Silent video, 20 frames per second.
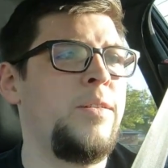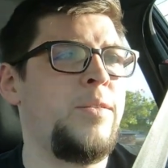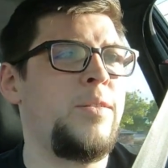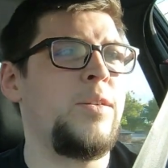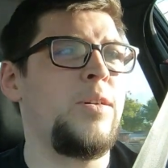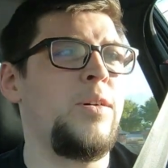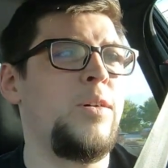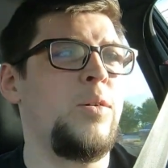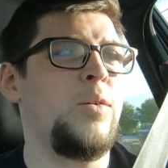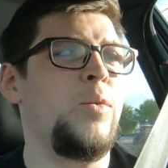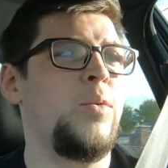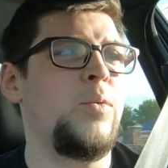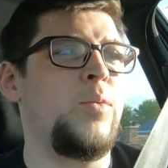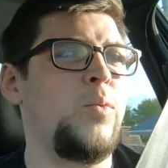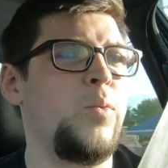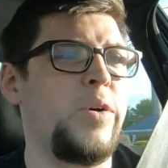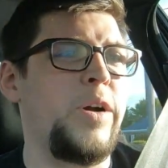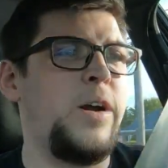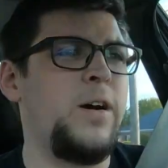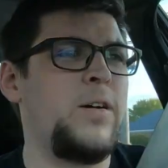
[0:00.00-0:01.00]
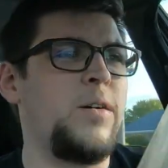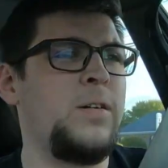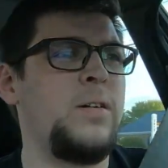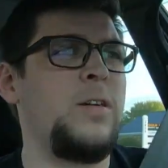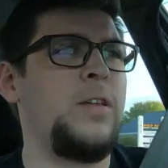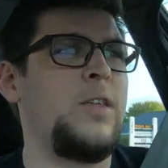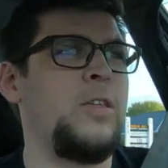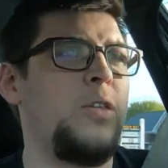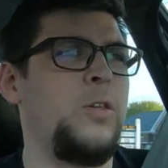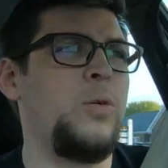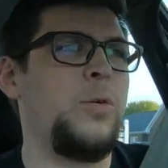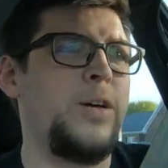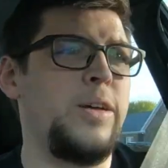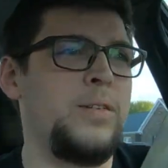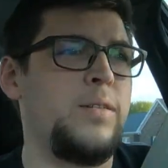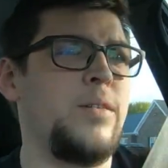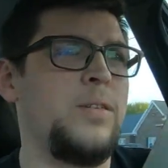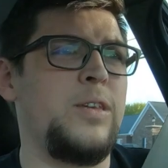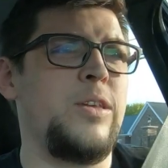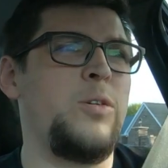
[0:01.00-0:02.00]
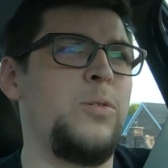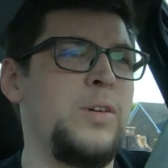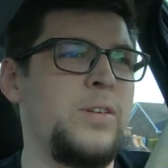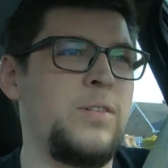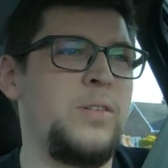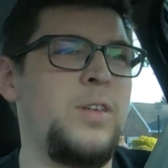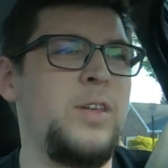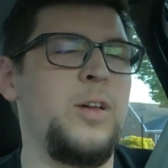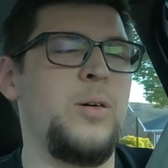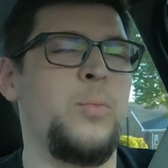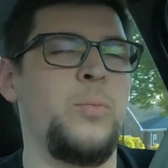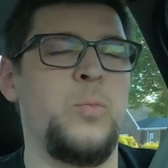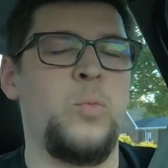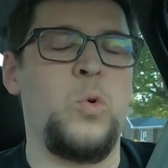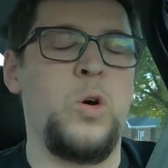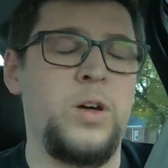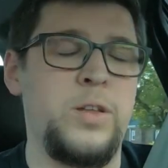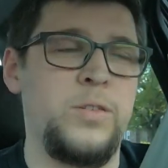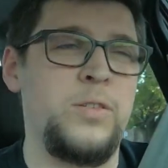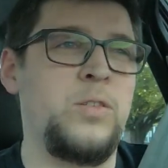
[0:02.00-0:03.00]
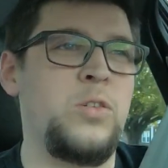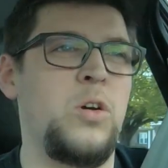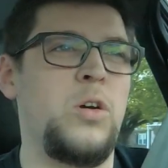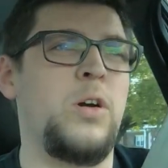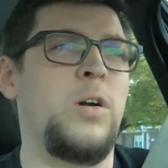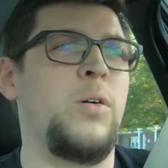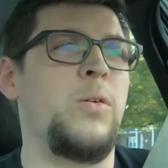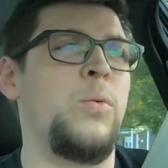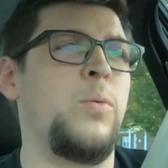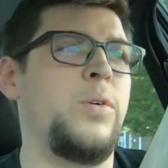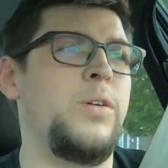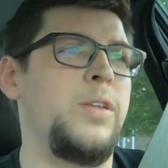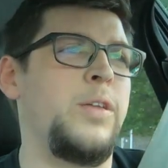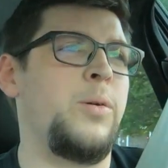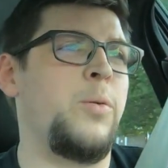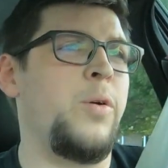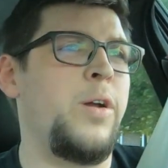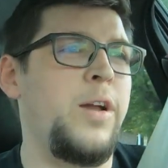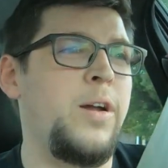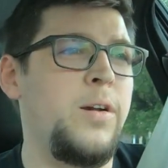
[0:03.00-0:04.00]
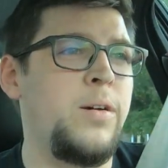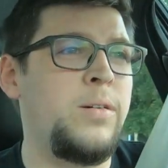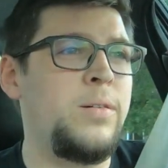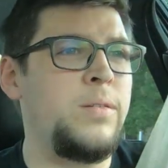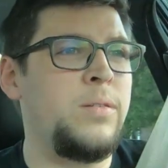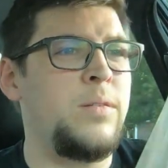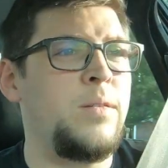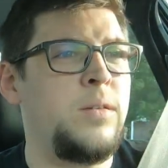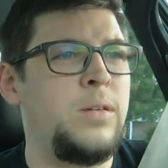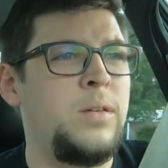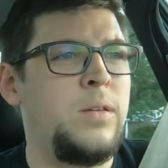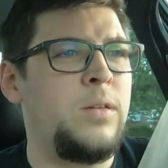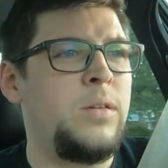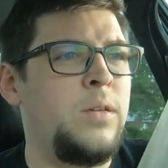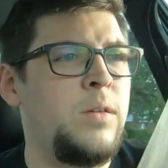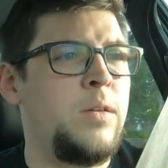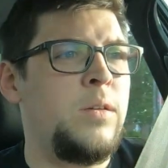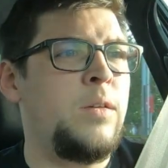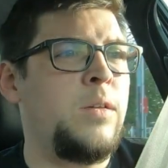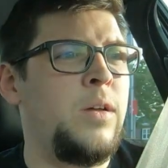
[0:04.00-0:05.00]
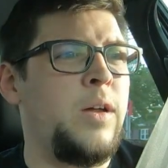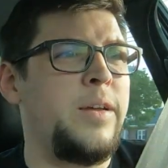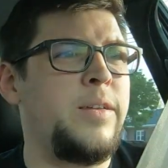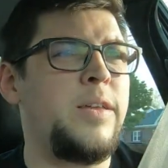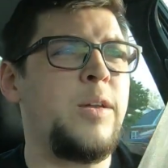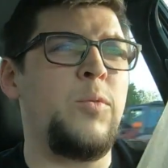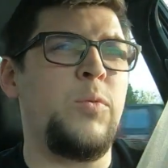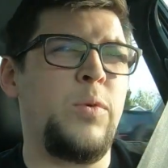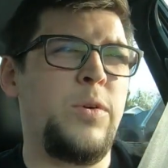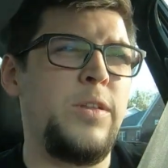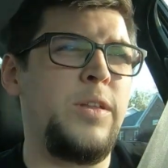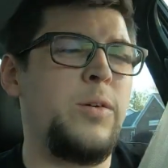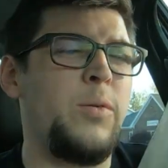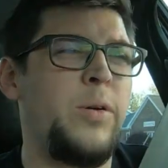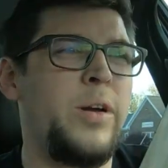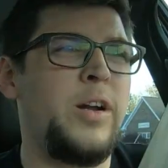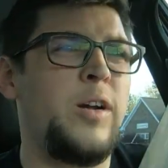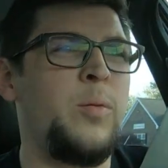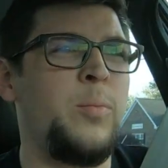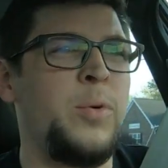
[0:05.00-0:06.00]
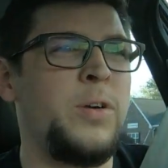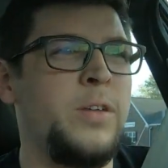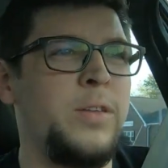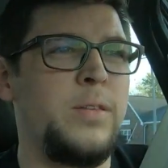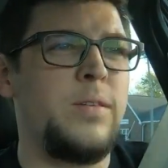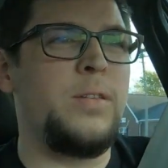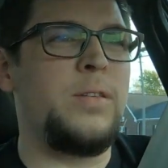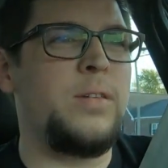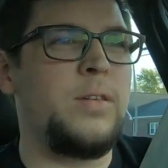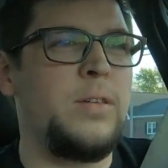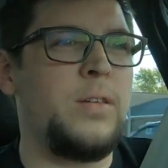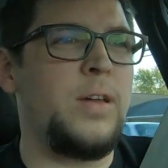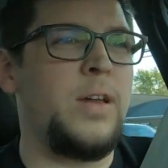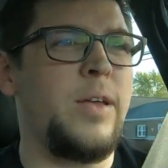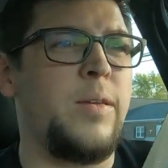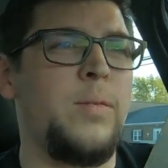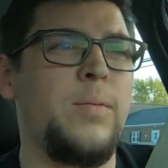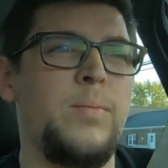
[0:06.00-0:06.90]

So rare USDM ones are really rare. I say really rare, but I